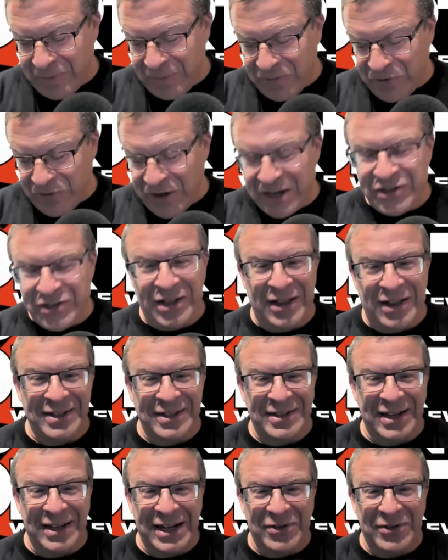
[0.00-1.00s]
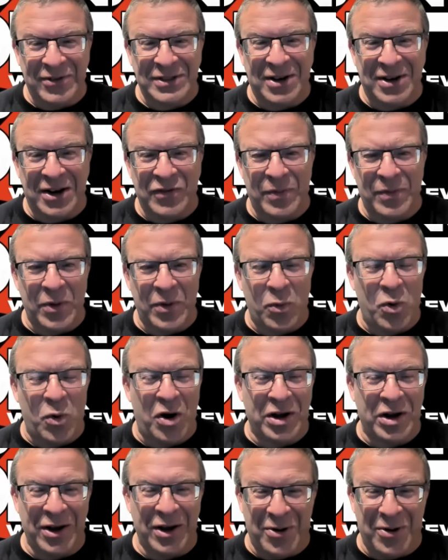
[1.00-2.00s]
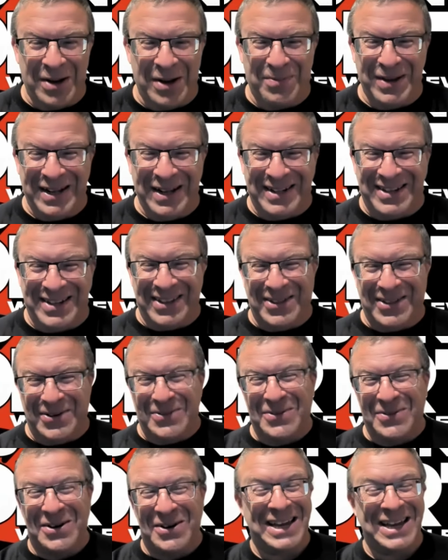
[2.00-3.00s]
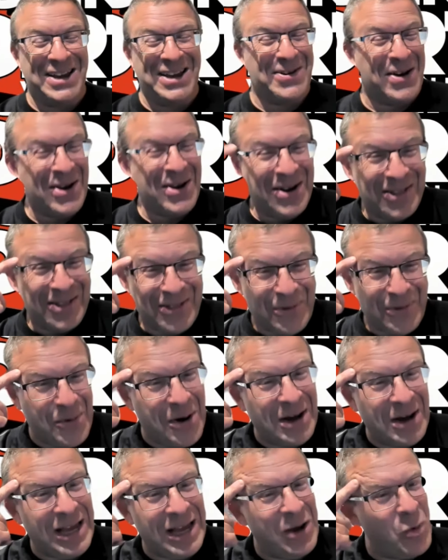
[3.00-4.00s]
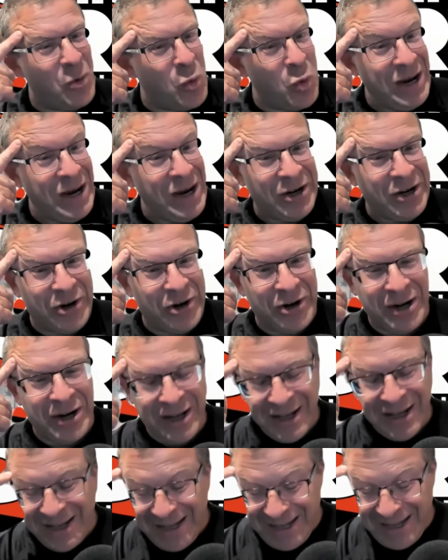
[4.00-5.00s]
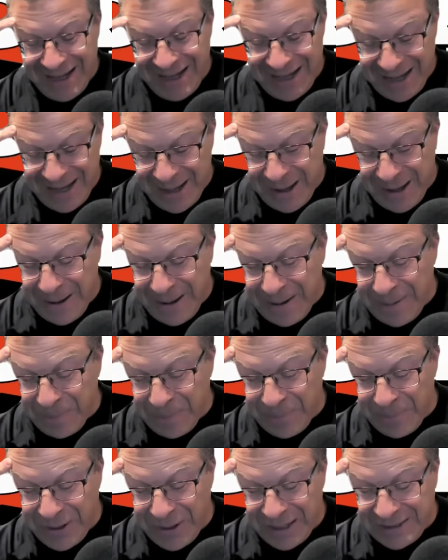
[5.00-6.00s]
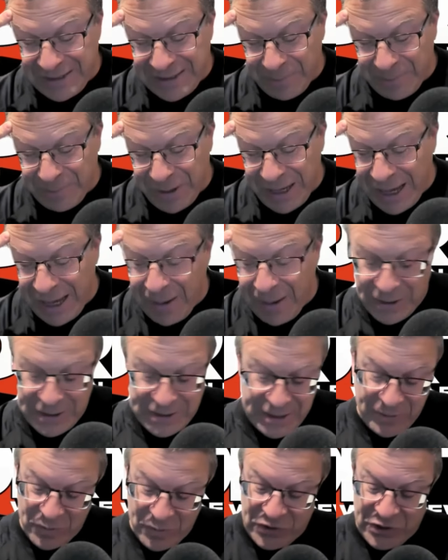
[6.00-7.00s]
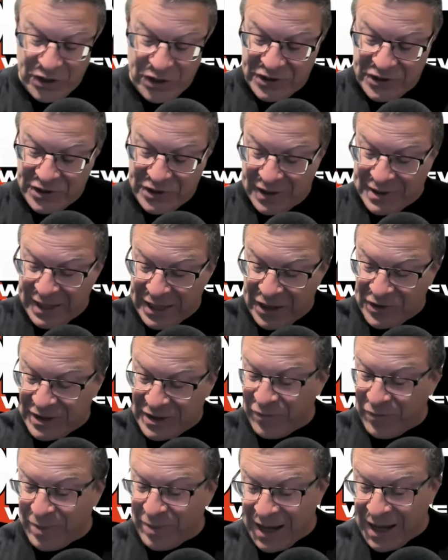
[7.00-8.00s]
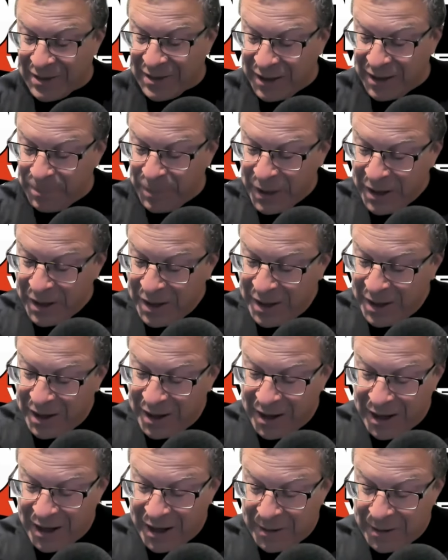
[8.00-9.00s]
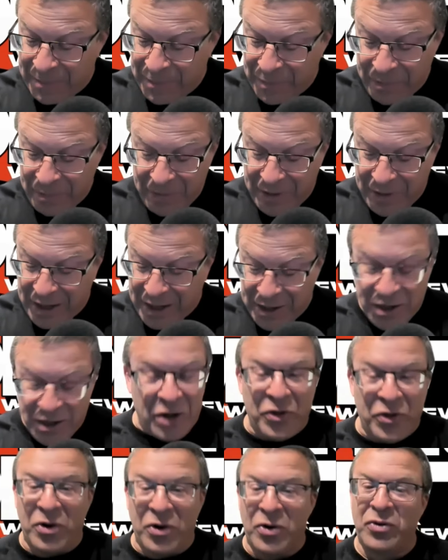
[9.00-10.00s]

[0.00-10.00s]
Josh Alexander has gone from the walking weapon to the walking wiener. But Josh Alexander, Steve Maclin, all